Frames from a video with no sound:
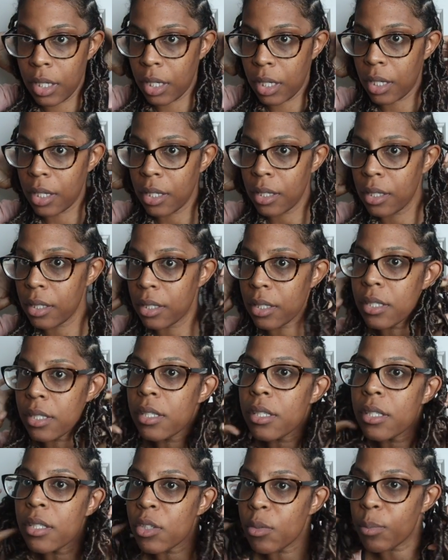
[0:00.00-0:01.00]
I think this
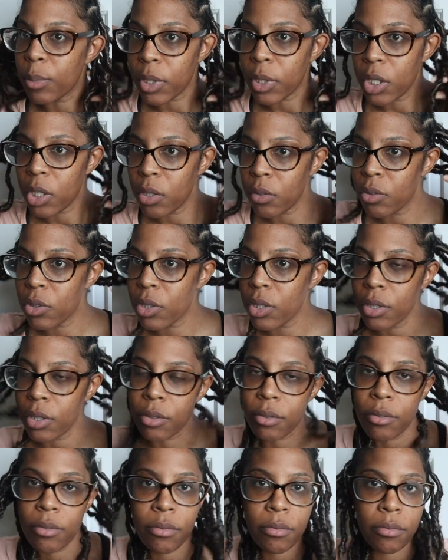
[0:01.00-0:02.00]
is super cute
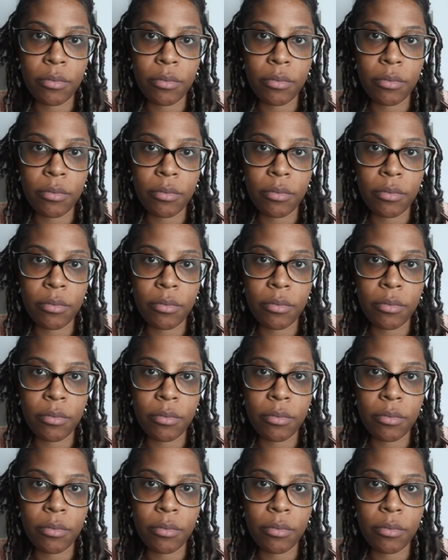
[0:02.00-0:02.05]
too.